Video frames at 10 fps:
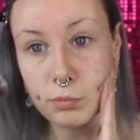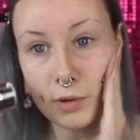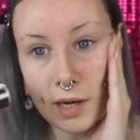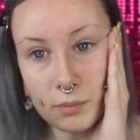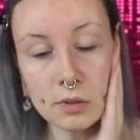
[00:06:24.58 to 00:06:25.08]

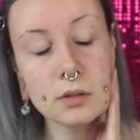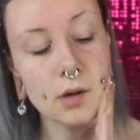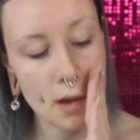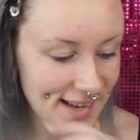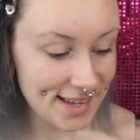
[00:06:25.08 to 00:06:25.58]
Primer.
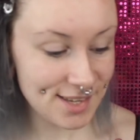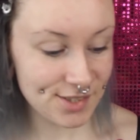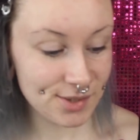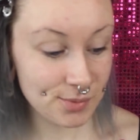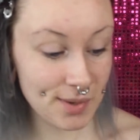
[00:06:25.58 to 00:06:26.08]
I
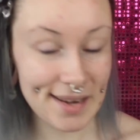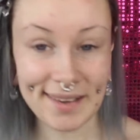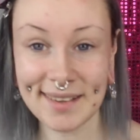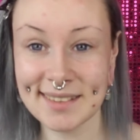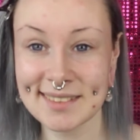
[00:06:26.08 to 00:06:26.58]
used to
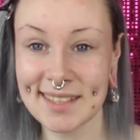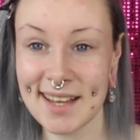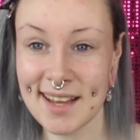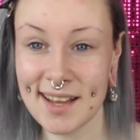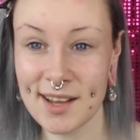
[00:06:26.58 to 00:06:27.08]
wear
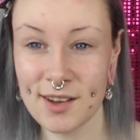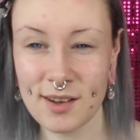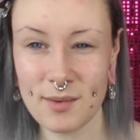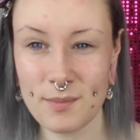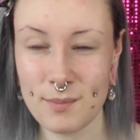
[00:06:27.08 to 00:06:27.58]
the
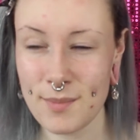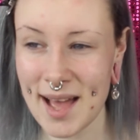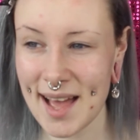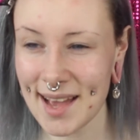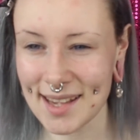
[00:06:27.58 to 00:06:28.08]

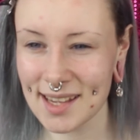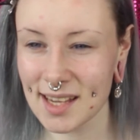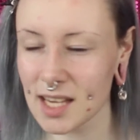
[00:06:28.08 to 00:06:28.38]
MAC